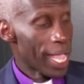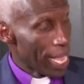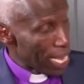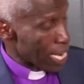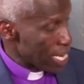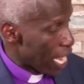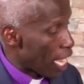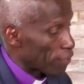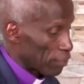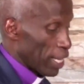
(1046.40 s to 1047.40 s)
And
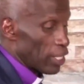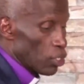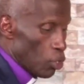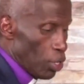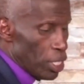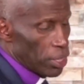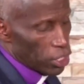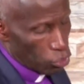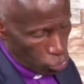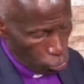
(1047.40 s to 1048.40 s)
after knowing the
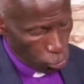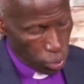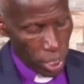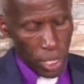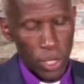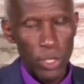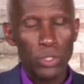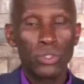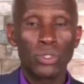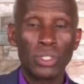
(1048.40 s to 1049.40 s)
truth,
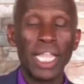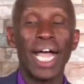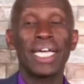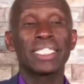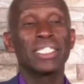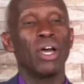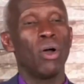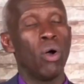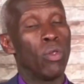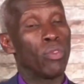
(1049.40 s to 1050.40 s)
stand
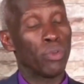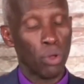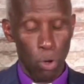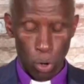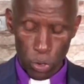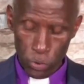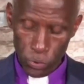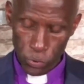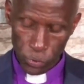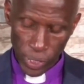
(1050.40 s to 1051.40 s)
on God's
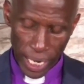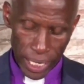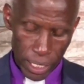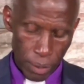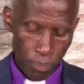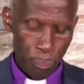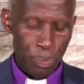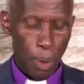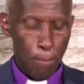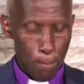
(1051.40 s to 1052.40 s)
side.
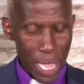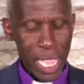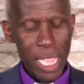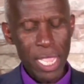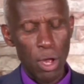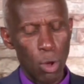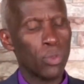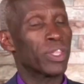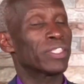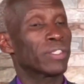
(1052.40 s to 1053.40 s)
Be
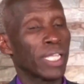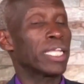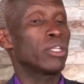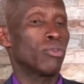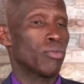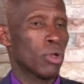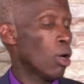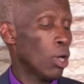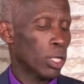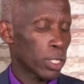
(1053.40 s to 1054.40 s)
on the side of
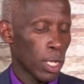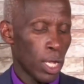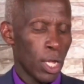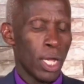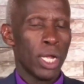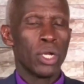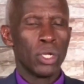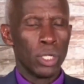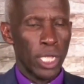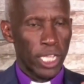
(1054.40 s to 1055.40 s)
God.
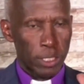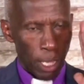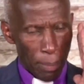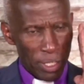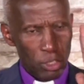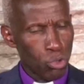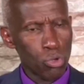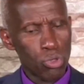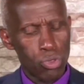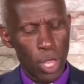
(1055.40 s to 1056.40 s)
Establish the
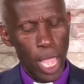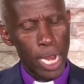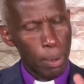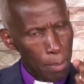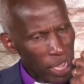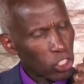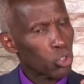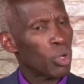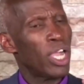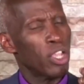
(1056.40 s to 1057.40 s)
truth and make
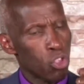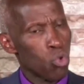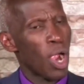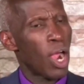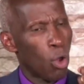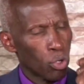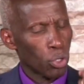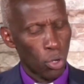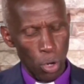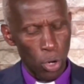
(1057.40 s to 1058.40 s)
sure you are on
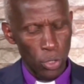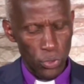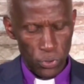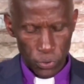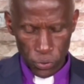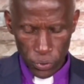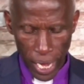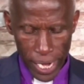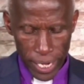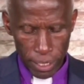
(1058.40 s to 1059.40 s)
God's
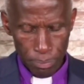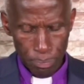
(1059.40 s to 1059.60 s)
side.